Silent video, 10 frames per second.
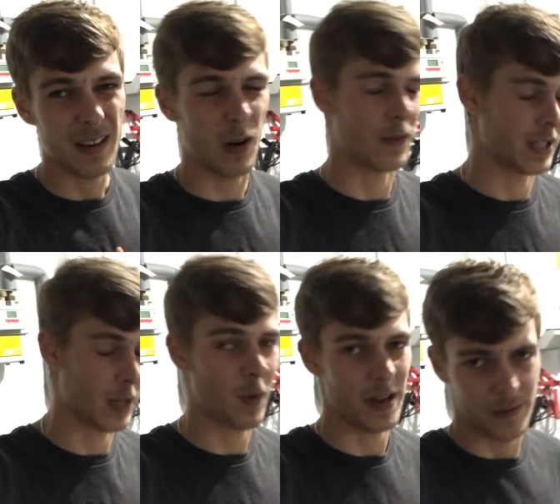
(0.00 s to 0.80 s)

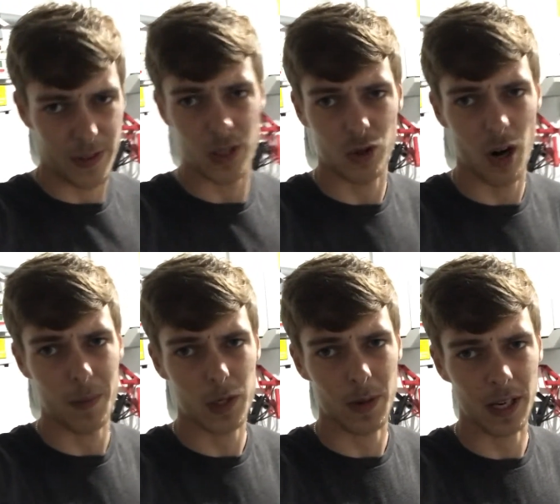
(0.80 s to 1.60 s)
obviously waiting for it to dry in
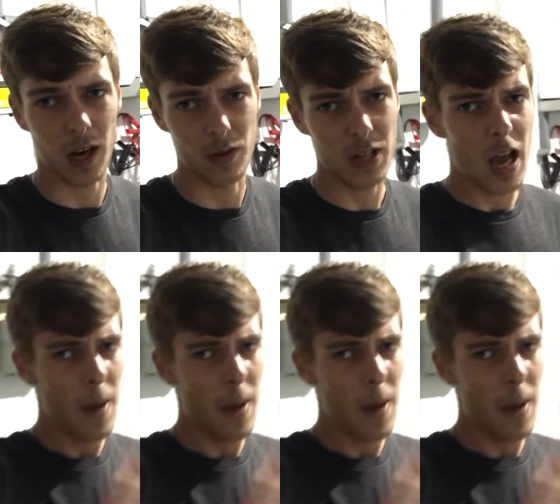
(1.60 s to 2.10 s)
between coats.